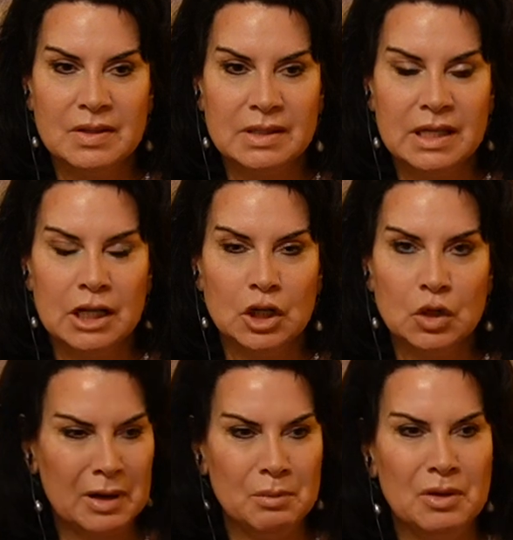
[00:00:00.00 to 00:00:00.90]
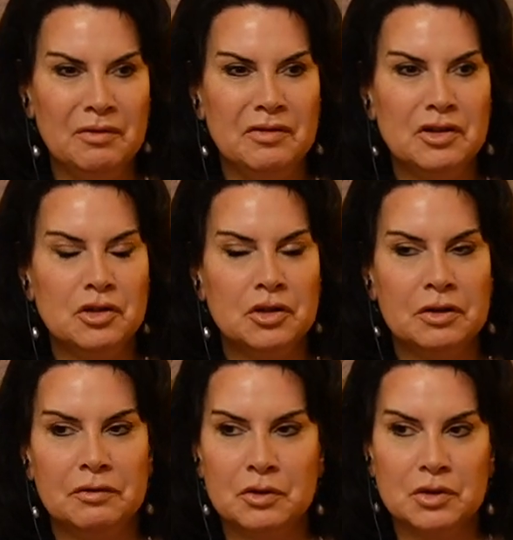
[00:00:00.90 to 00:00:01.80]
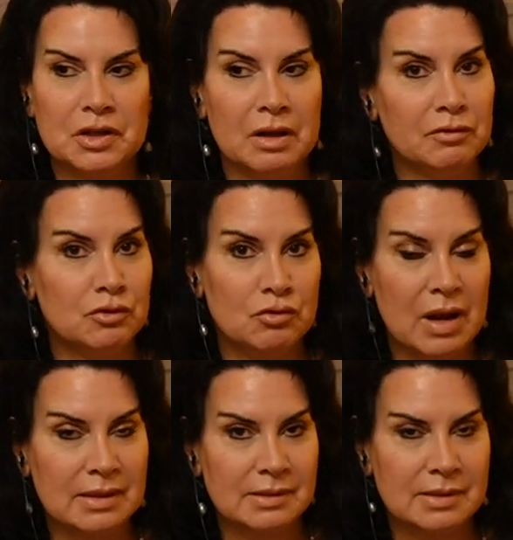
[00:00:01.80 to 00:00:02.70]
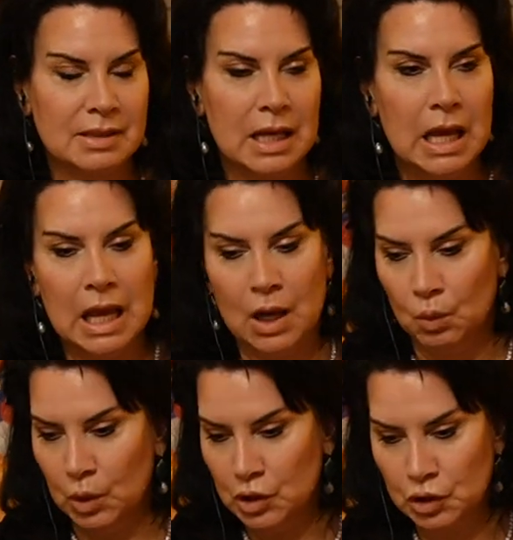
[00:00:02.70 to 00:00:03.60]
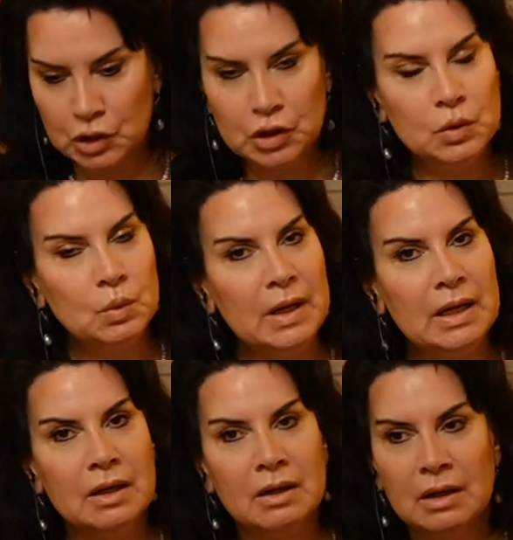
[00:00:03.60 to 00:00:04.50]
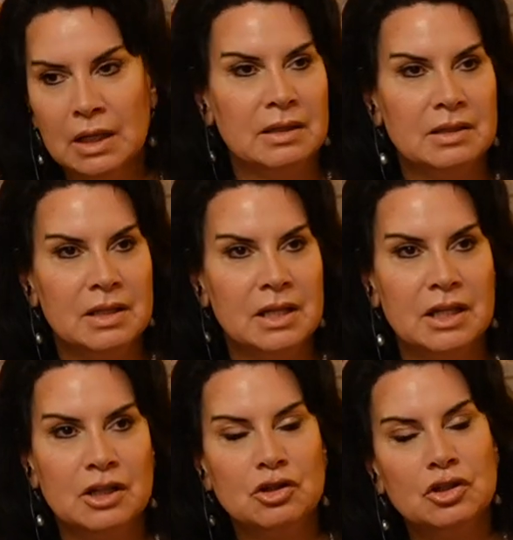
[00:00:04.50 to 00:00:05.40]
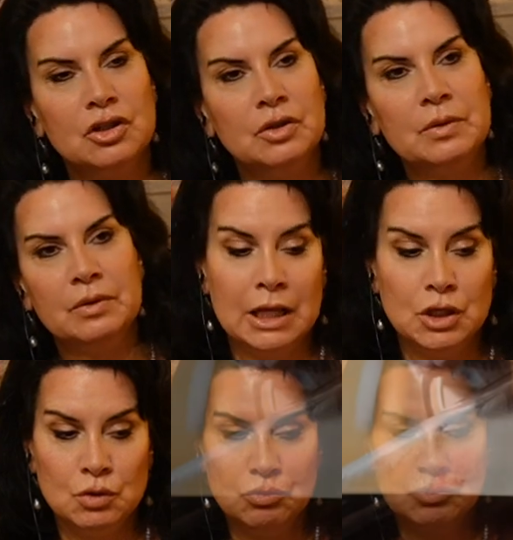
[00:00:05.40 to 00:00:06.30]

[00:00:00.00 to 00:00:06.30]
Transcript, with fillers: this incredible vision of yourself dressed and what you're going to wear into the kitchen, and you